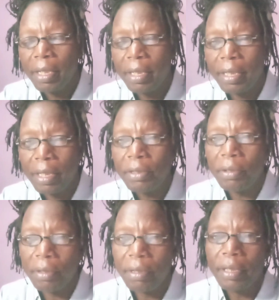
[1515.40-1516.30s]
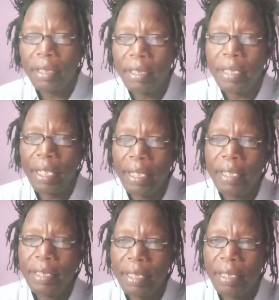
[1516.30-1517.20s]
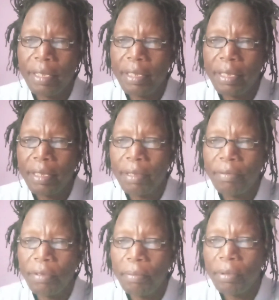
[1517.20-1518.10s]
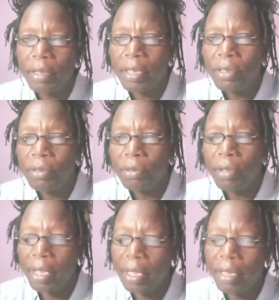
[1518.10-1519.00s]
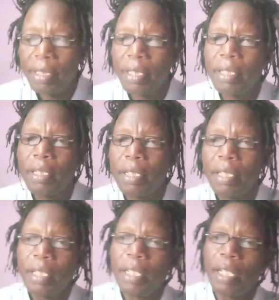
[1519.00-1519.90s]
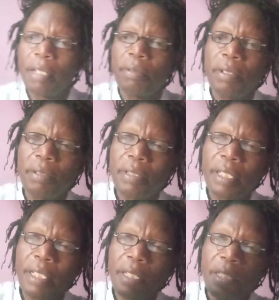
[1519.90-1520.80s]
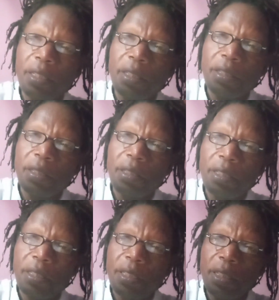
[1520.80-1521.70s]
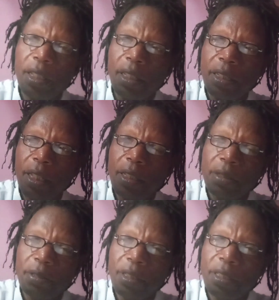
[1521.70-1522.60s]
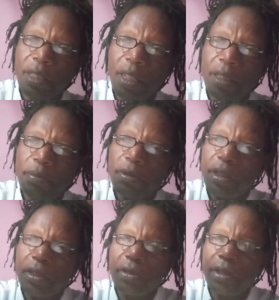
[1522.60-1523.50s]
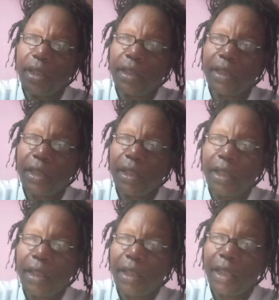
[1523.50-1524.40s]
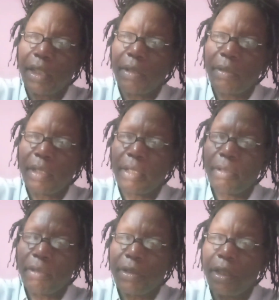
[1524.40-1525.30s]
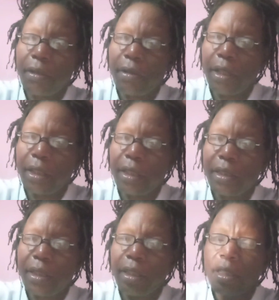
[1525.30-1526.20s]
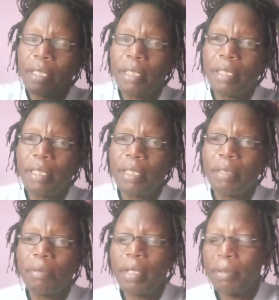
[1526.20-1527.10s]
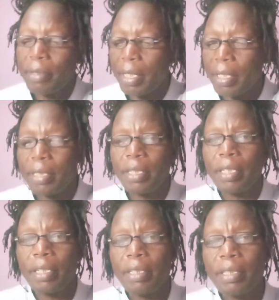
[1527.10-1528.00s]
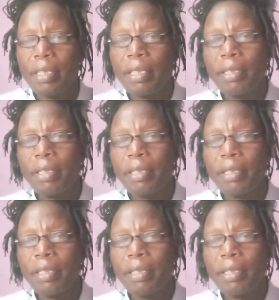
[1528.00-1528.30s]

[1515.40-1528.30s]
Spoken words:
takes all this kinetic energy from potential to kinetic. Like when you say it's here, this thing has potential energy, and when it goes down like this, then it becomes kinetic energy.